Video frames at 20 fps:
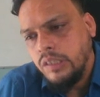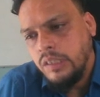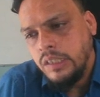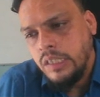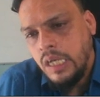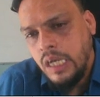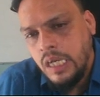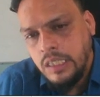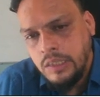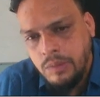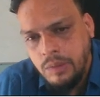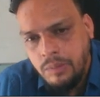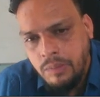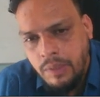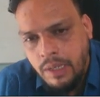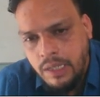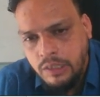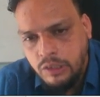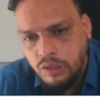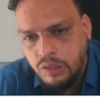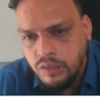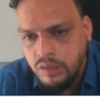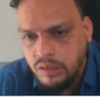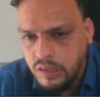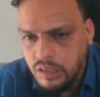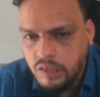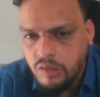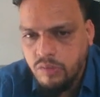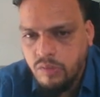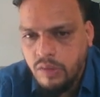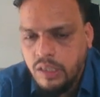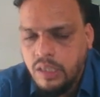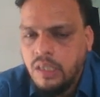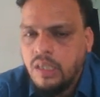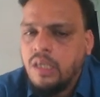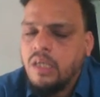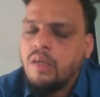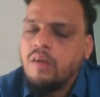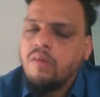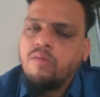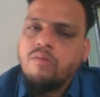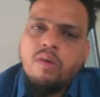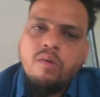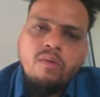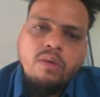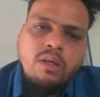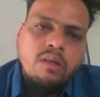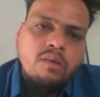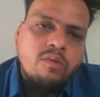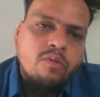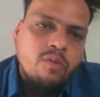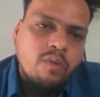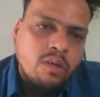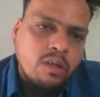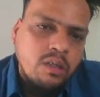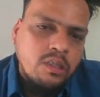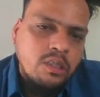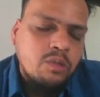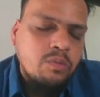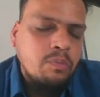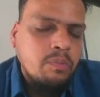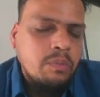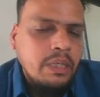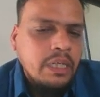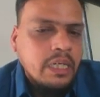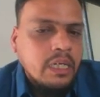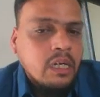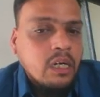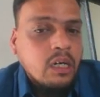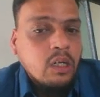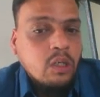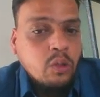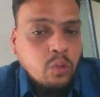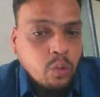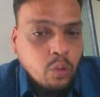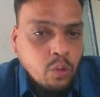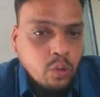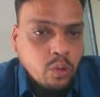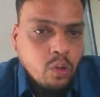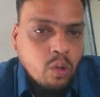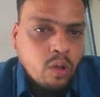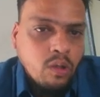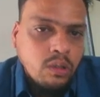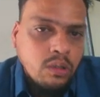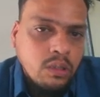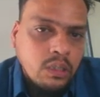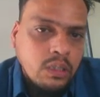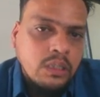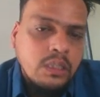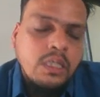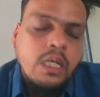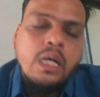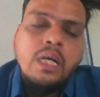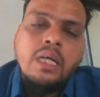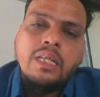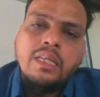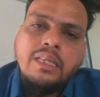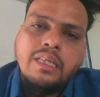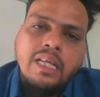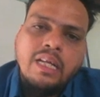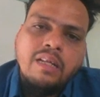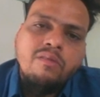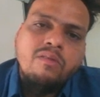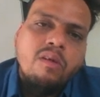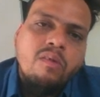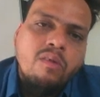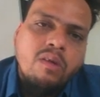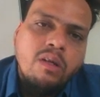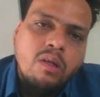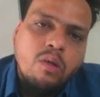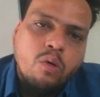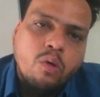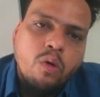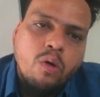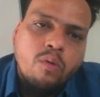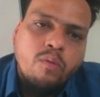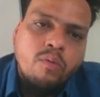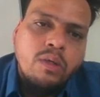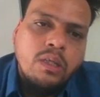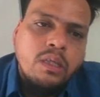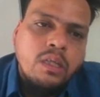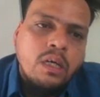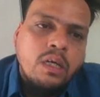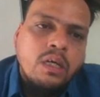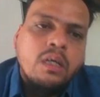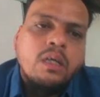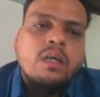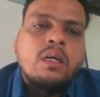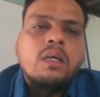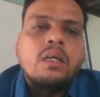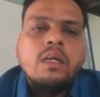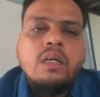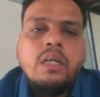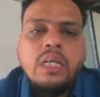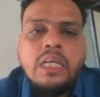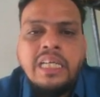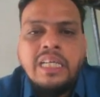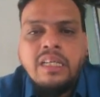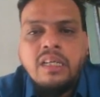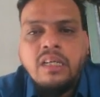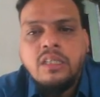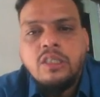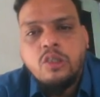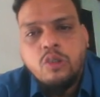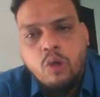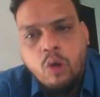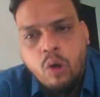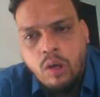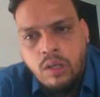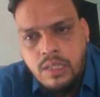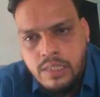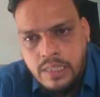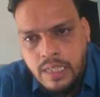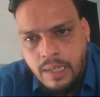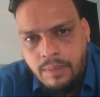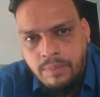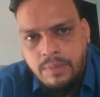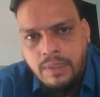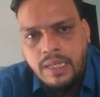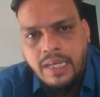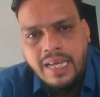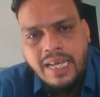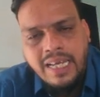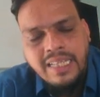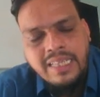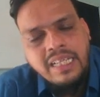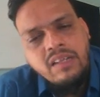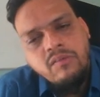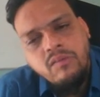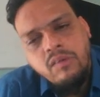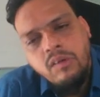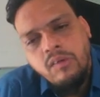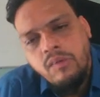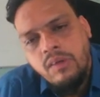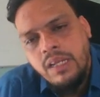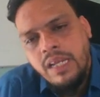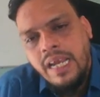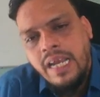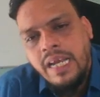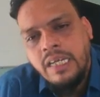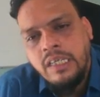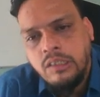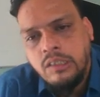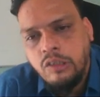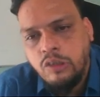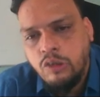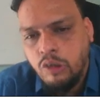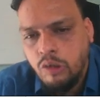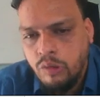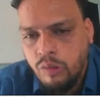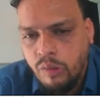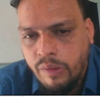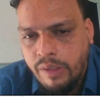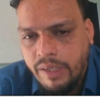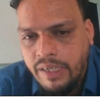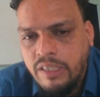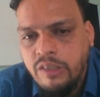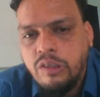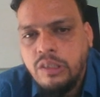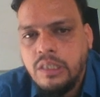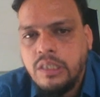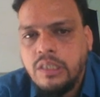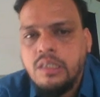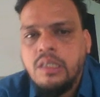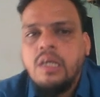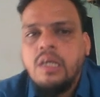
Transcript: it has been mentioned this way. We will first make a note on this, then we will go with the Neeraj concept, and then we will enter journal entries.